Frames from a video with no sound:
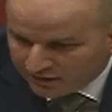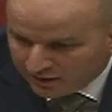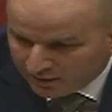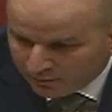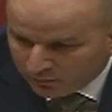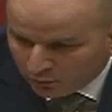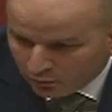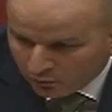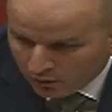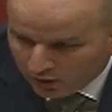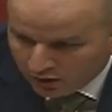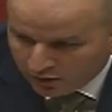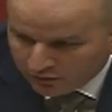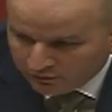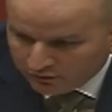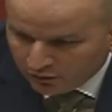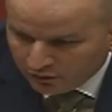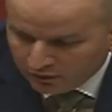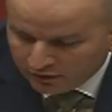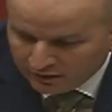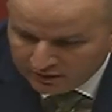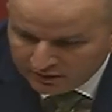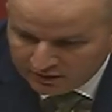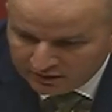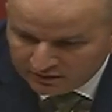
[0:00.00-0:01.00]
that I'm aware of. All
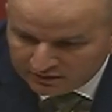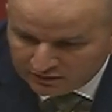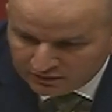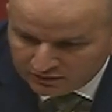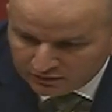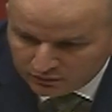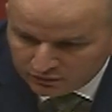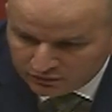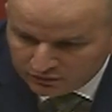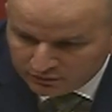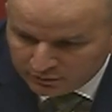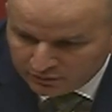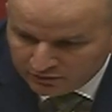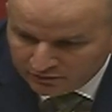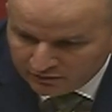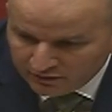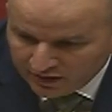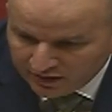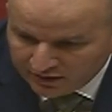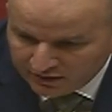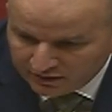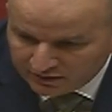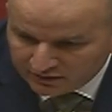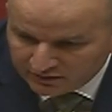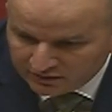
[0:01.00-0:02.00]
they need to do is
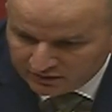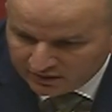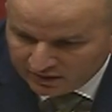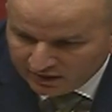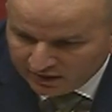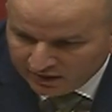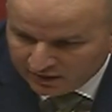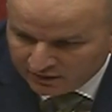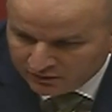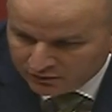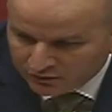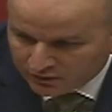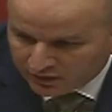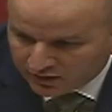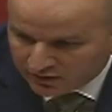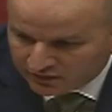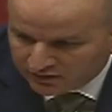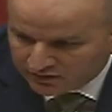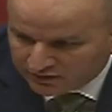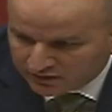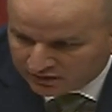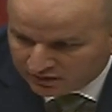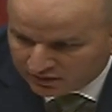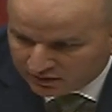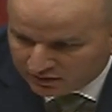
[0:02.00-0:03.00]
provide us an
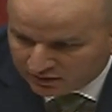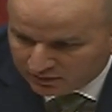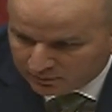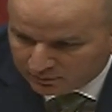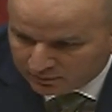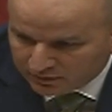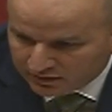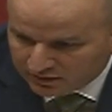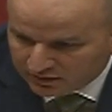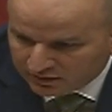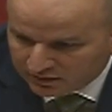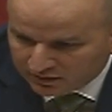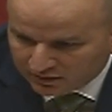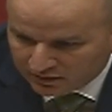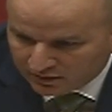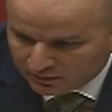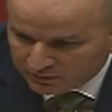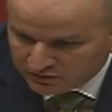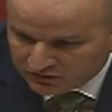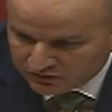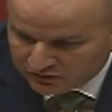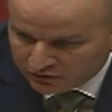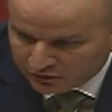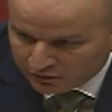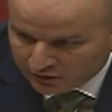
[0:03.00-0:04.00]
address, and it can be an
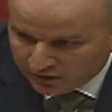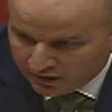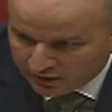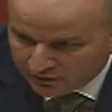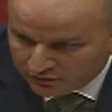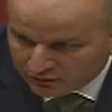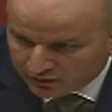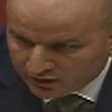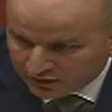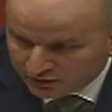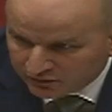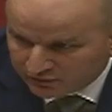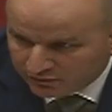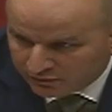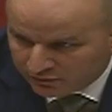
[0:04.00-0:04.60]
obscure address.